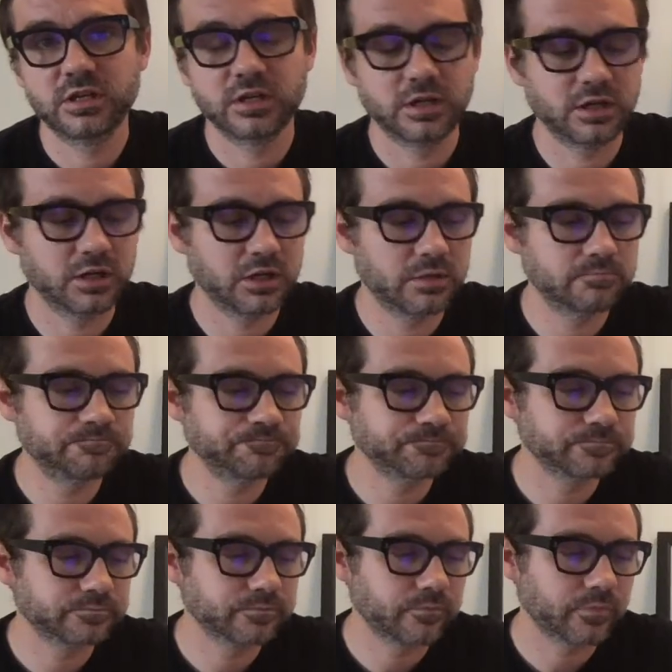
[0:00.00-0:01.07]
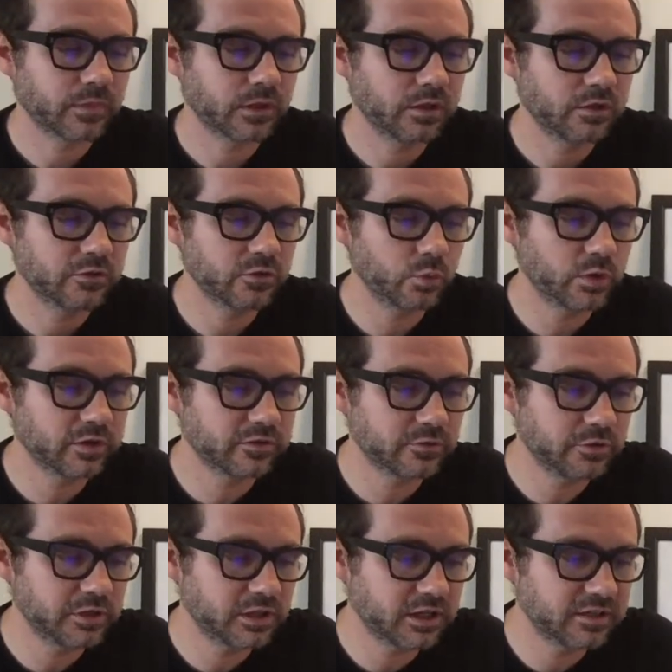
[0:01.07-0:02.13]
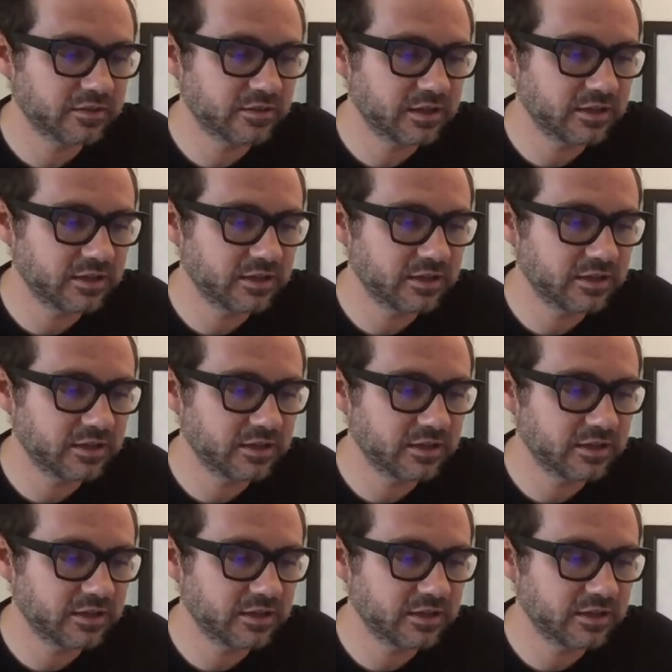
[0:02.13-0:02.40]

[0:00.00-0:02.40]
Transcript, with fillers: Um, so what does 39 say?